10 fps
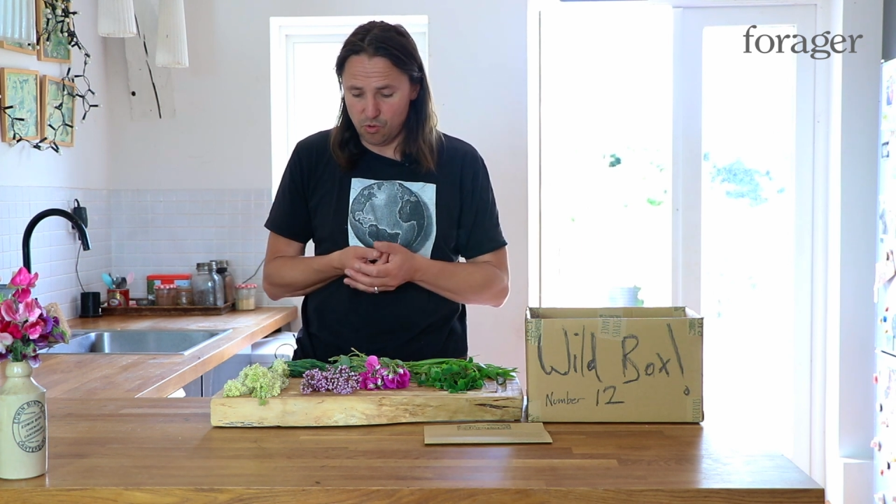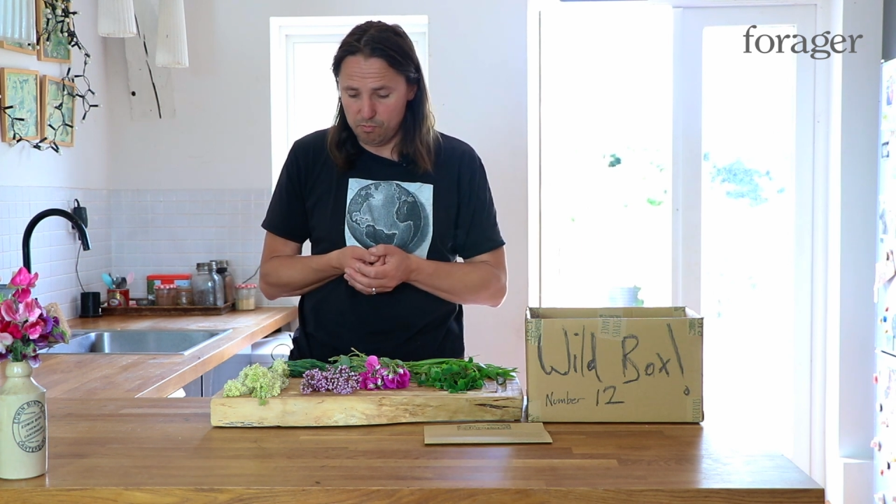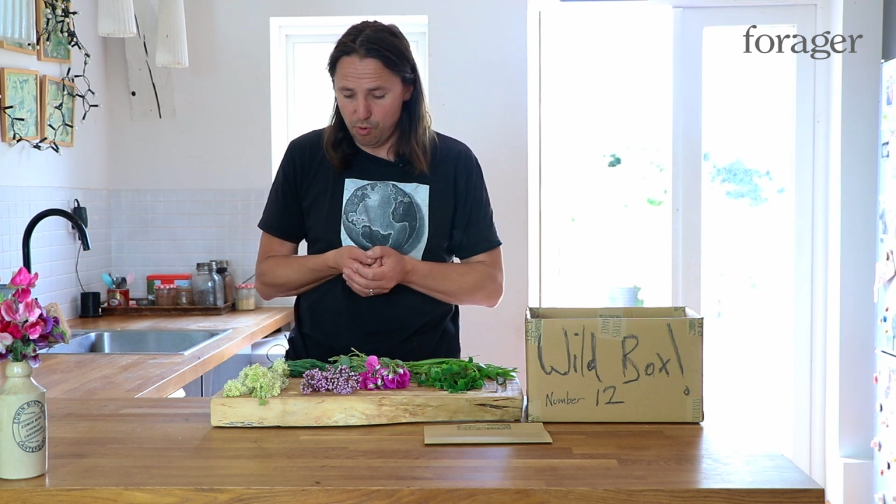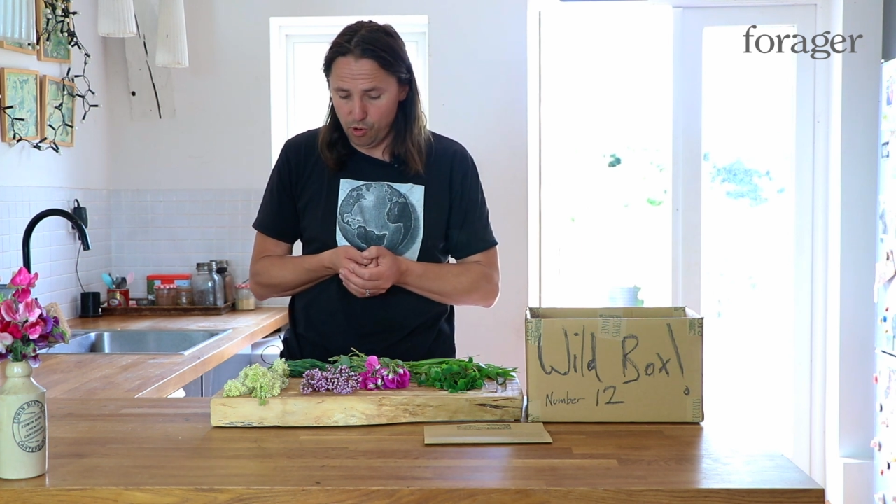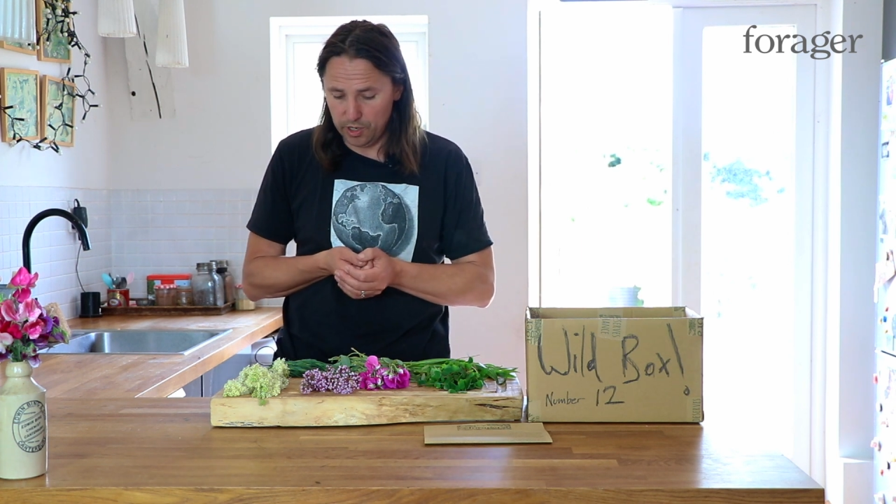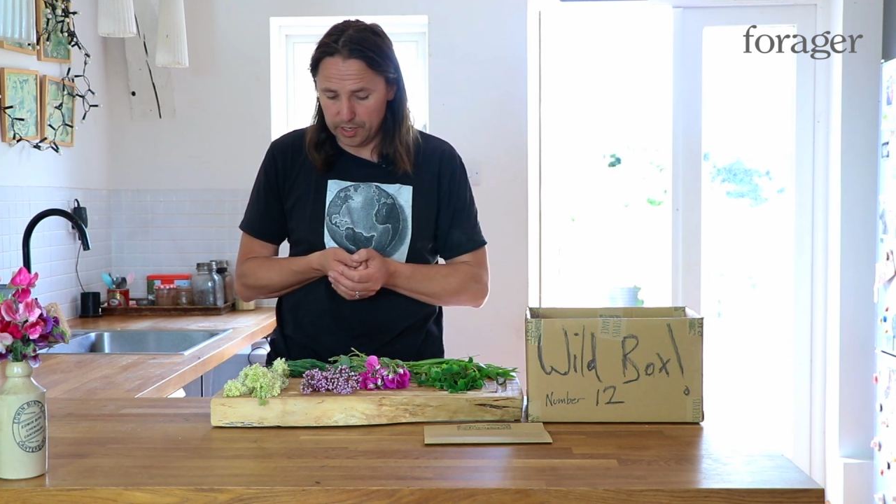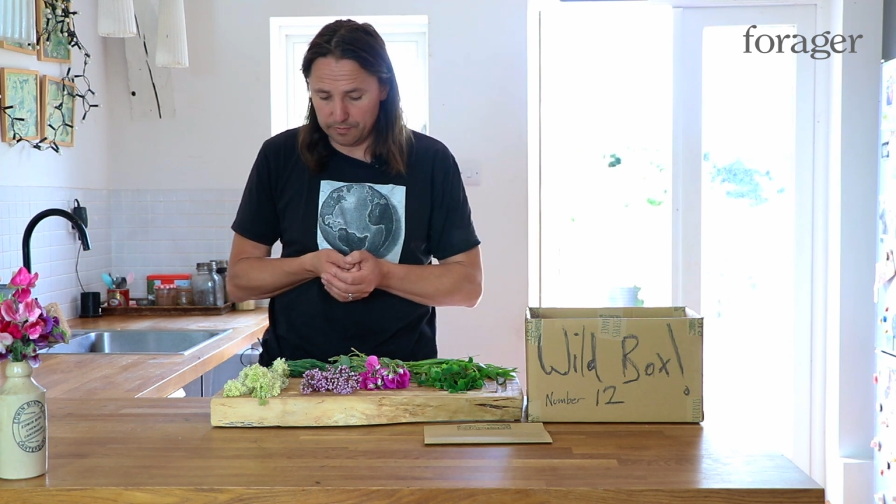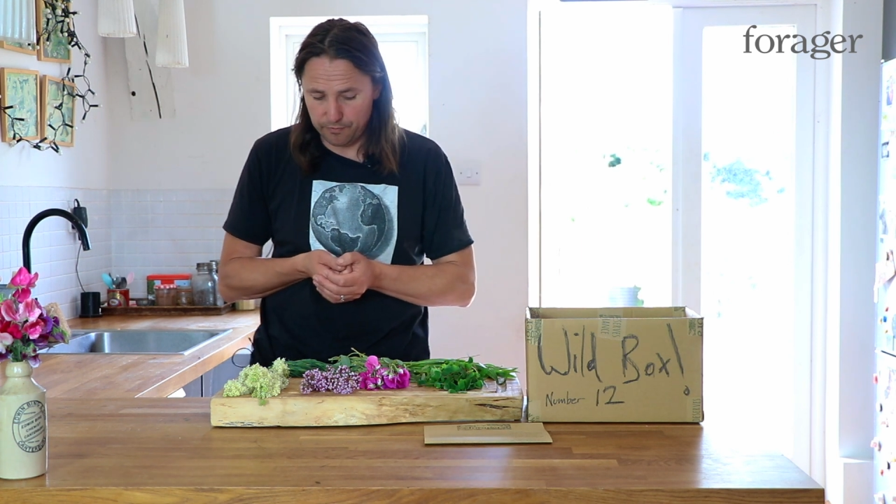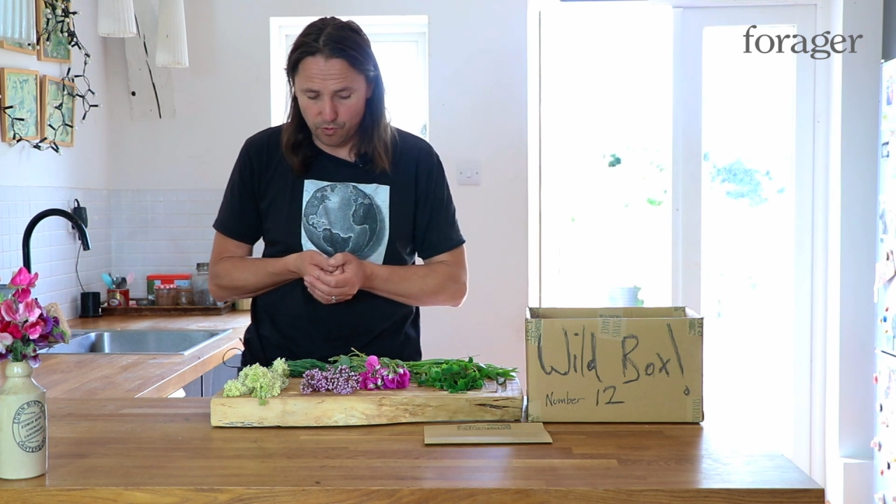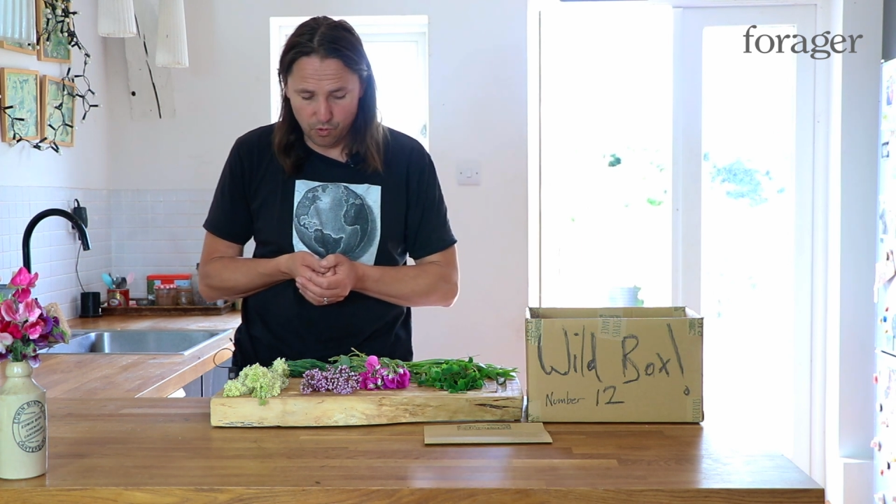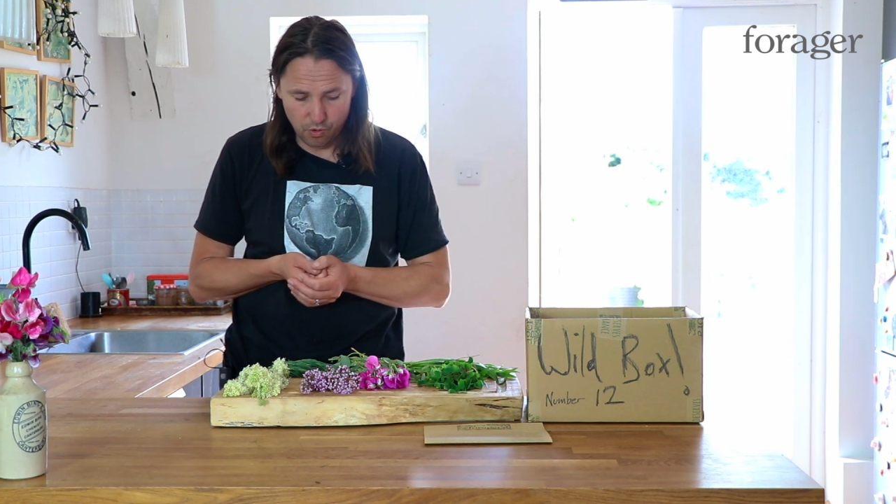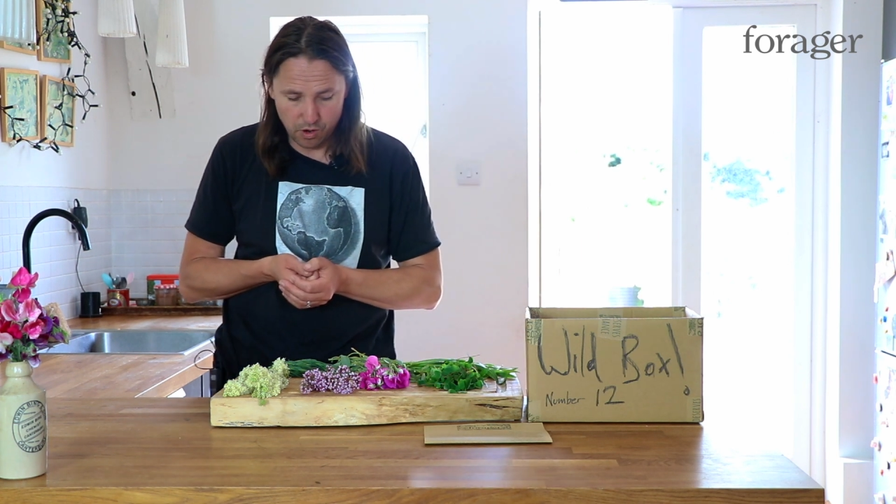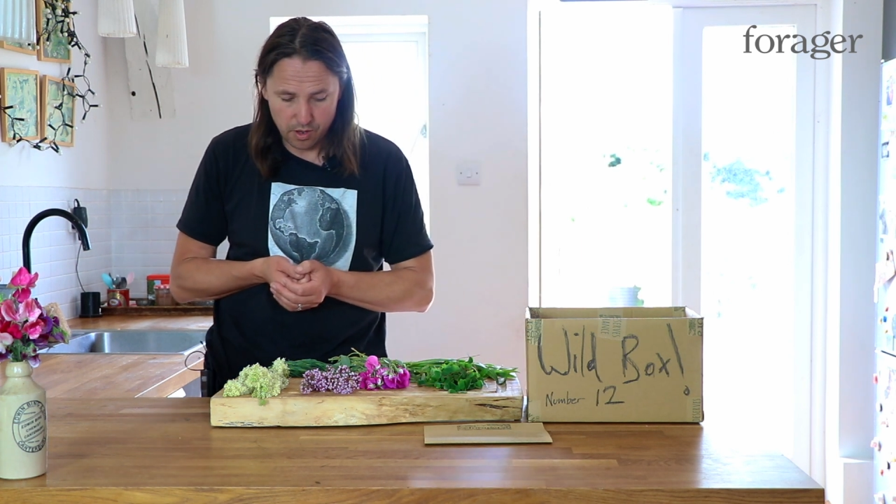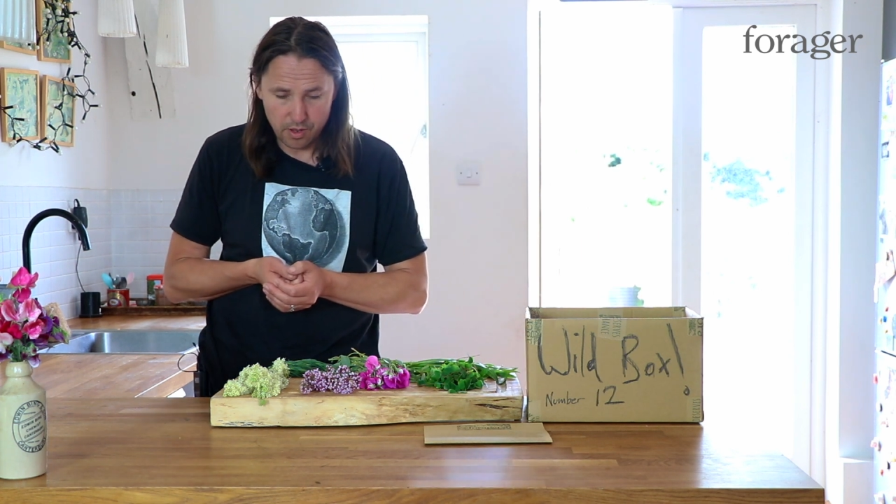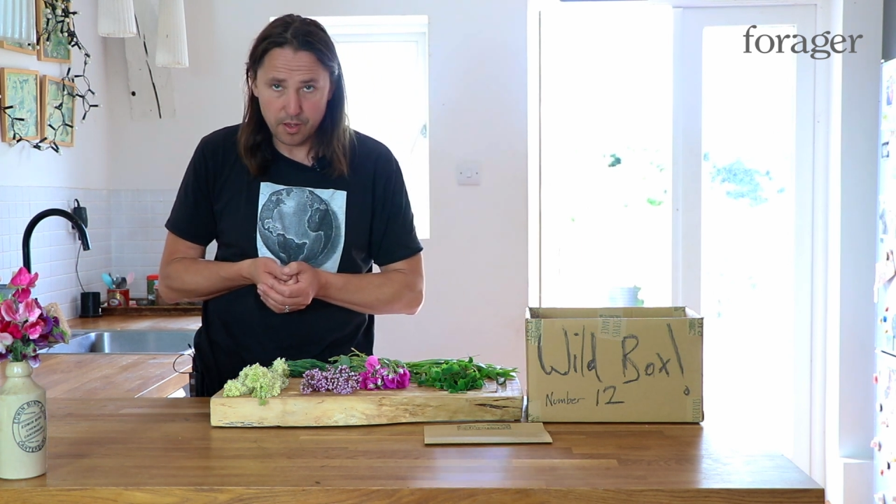or boiling for